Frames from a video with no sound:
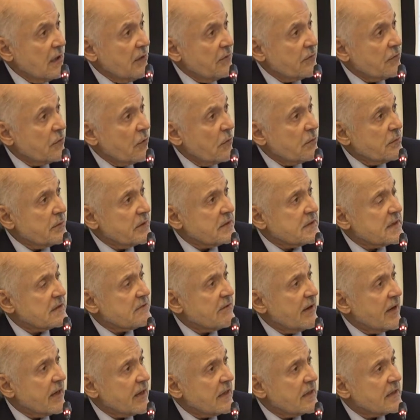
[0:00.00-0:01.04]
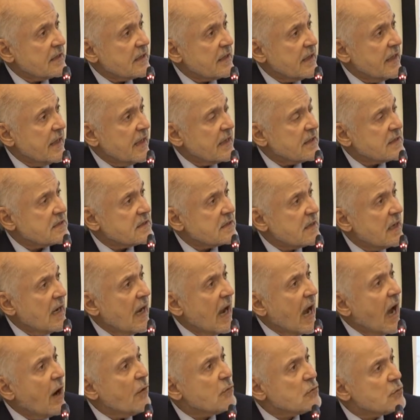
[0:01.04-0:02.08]
from cervical cancer.
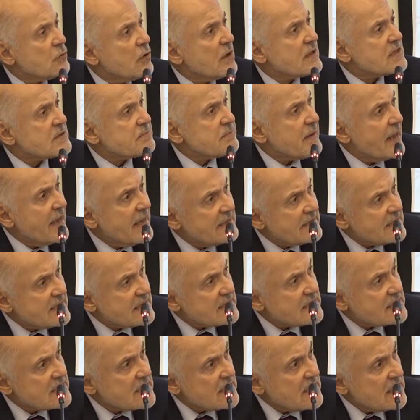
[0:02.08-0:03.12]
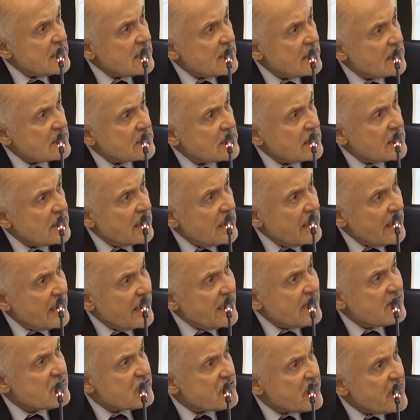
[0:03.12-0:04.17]
How do you explain this uh,
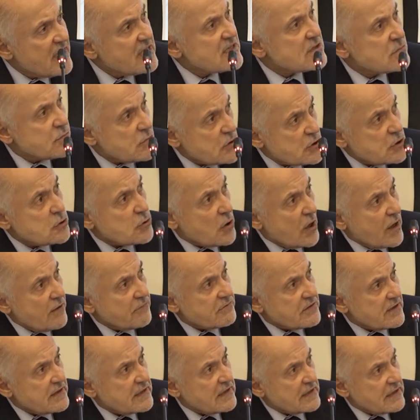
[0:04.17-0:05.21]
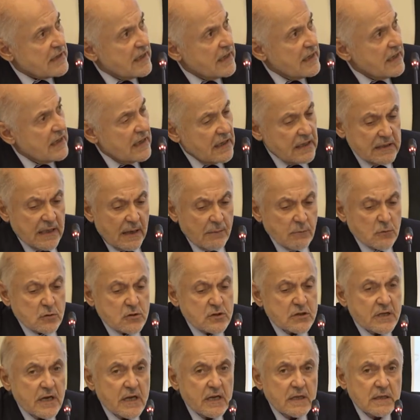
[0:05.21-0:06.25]
increase which you have uh,
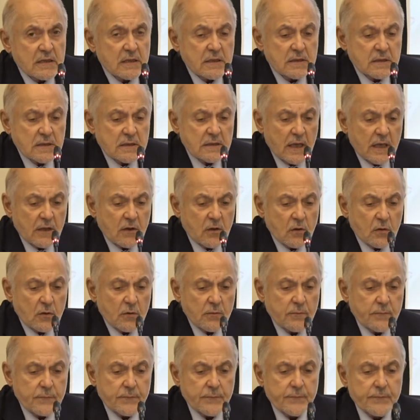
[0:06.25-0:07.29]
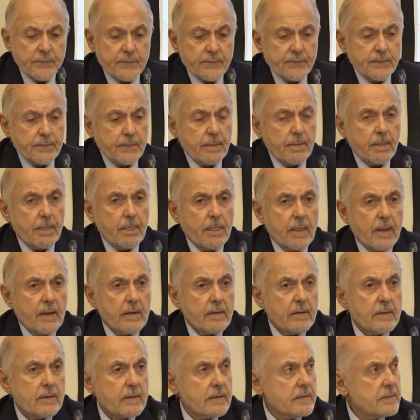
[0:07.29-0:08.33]
demonstrated? Thank you.
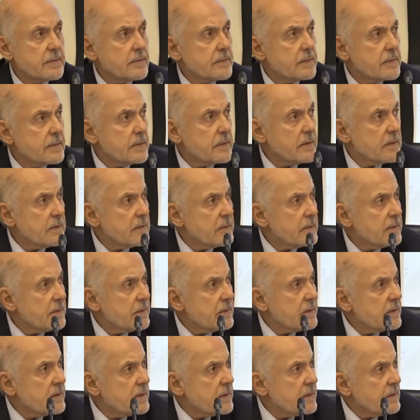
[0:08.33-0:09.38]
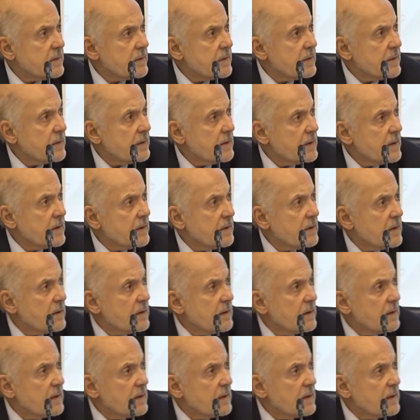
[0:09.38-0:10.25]
Yes, in Finland there is increase in